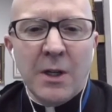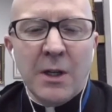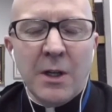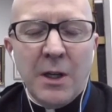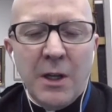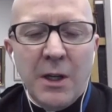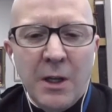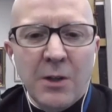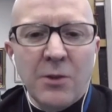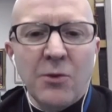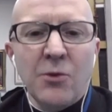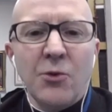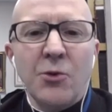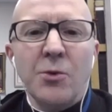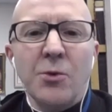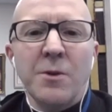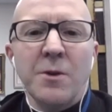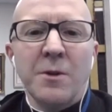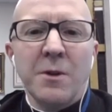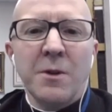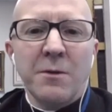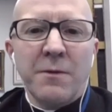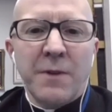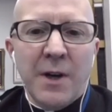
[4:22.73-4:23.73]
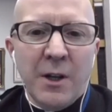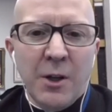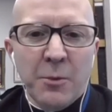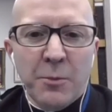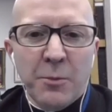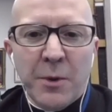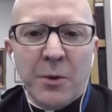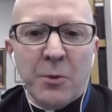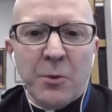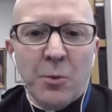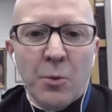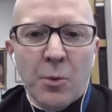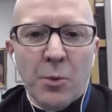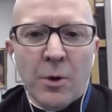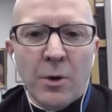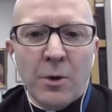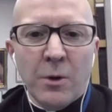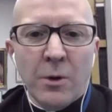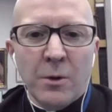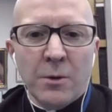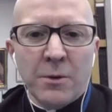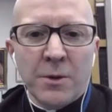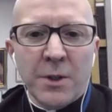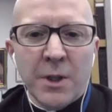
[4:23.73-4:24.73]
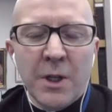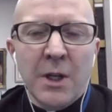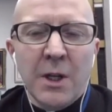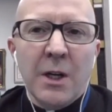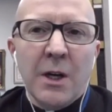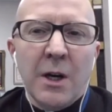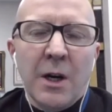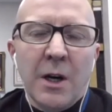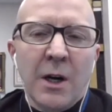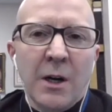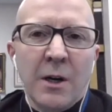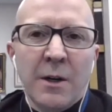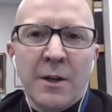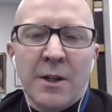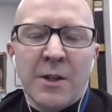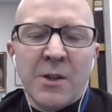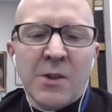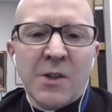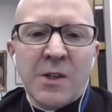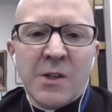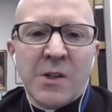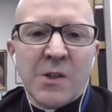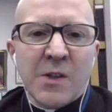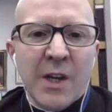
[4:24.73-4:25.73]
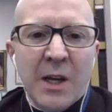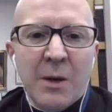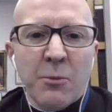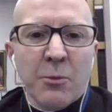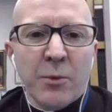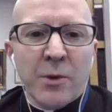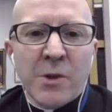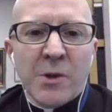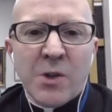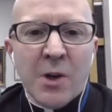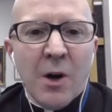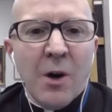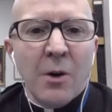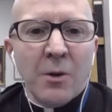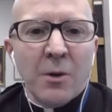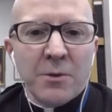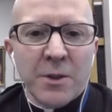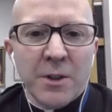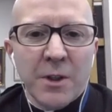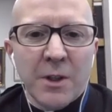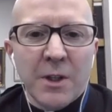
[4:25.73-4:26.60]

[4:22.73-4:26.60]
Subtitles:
into the developing world, is the same result.